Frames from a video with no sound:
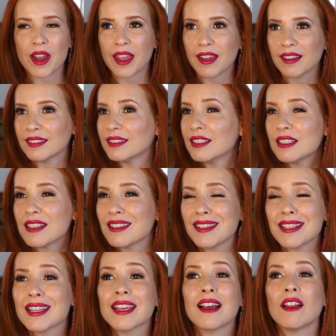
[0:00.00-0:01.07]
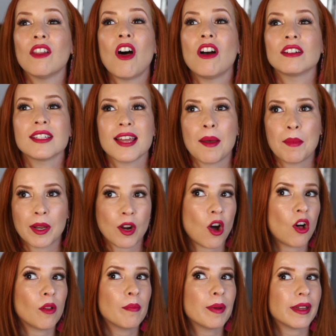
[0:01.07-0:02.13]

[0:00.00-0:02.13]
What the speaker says: and it doesn't take a long time at all,